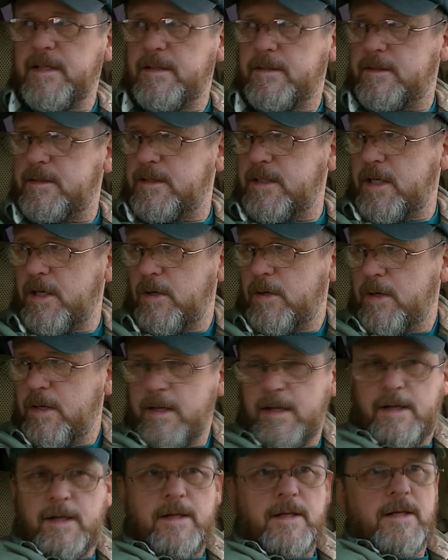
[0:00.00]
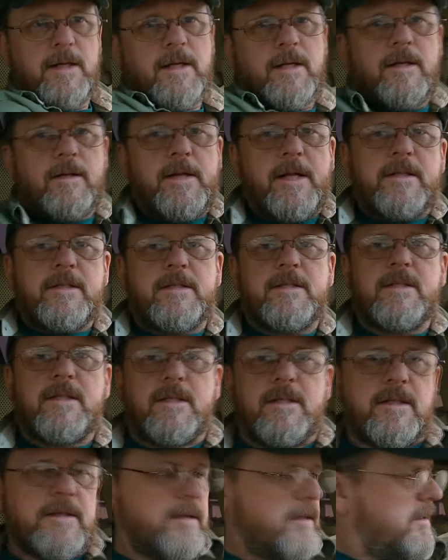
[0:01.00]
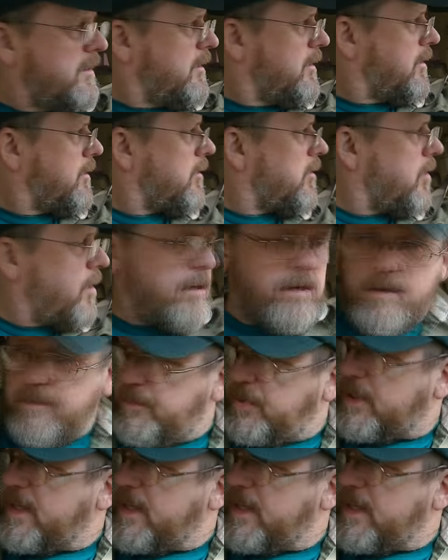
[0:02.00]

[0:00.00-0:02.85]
So that's the current